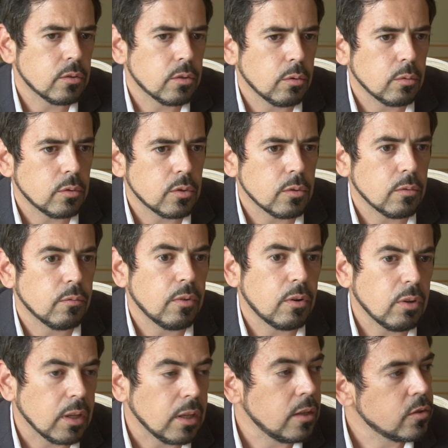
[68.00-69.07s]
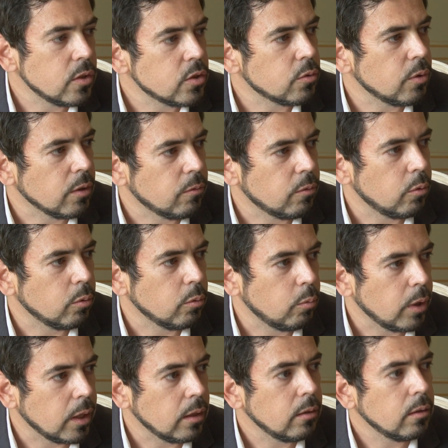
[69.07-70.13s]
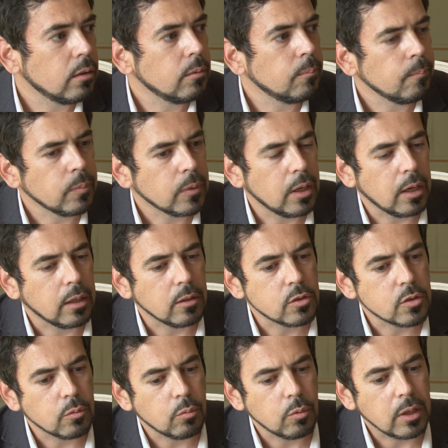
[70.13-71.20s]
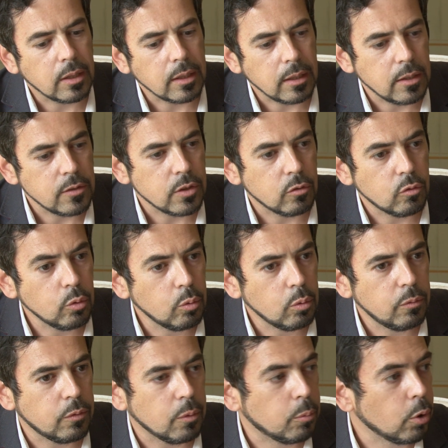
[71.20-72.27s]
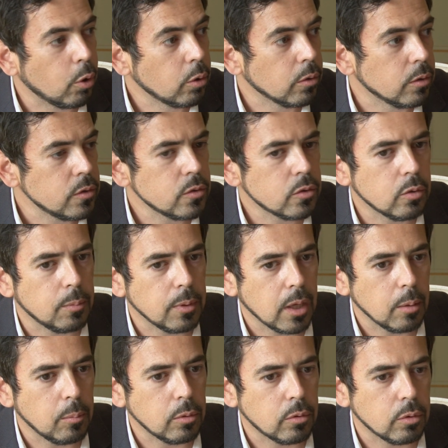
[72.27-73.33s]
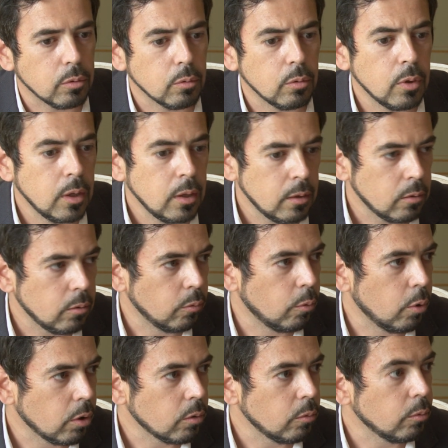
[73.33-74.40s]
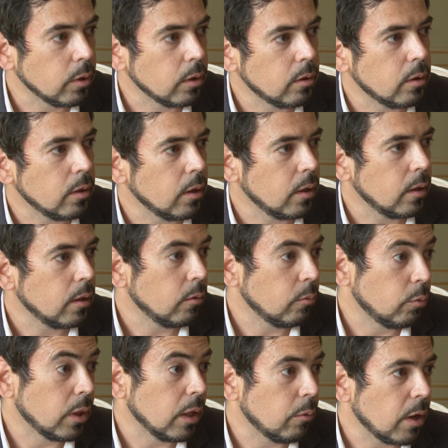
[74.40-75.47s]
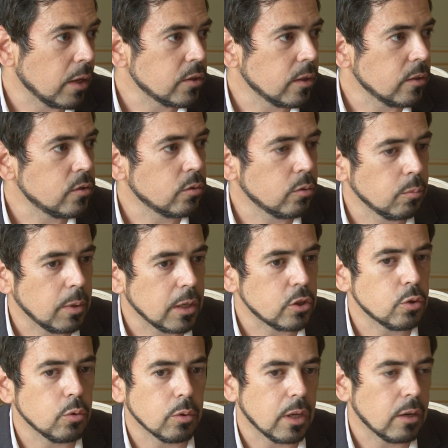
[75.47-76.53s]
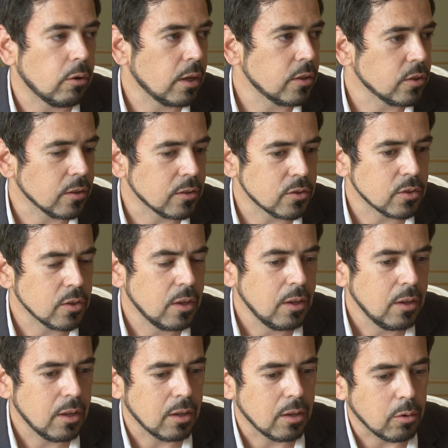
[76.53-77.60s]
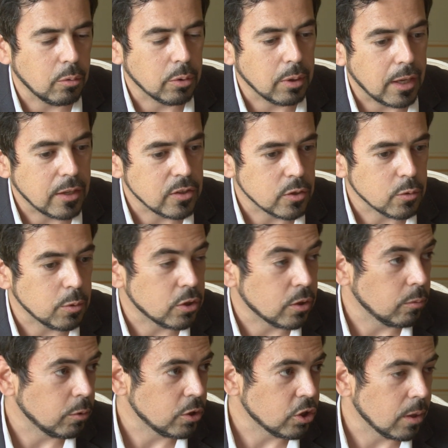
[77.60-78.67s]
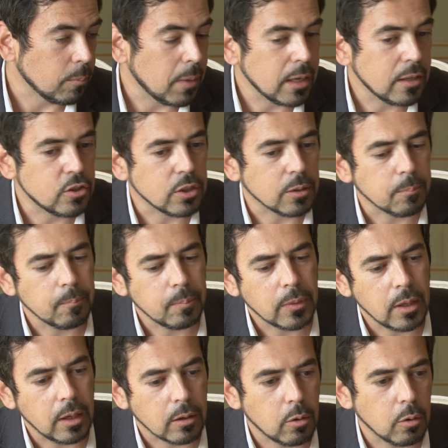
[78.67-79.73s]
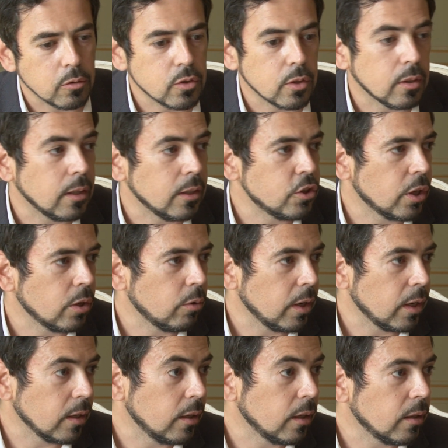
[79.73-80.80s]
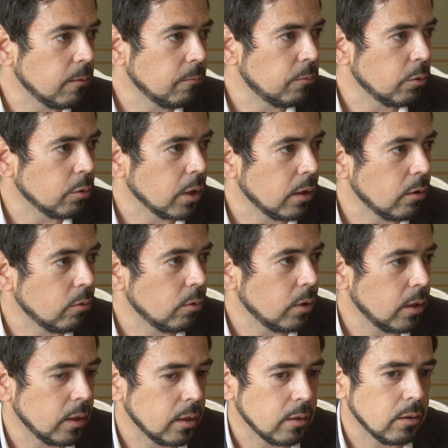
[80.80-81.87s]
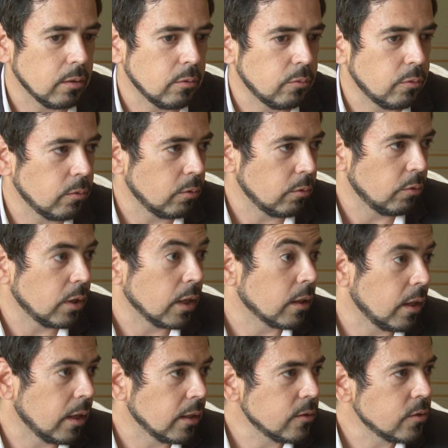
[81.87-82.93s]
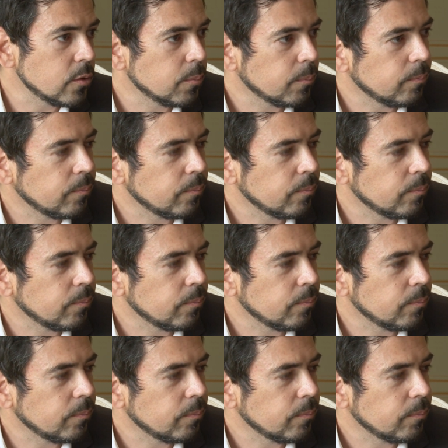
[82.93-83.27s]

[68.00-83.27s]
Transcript: so it's a very easy, straightforward way, and it's a really easy tool for brokers to be able to work with, uh, with their assets to make sure their assets, uh, or the assets which, which they're managing, are constantly generating an income for their, uh, for, for their clients.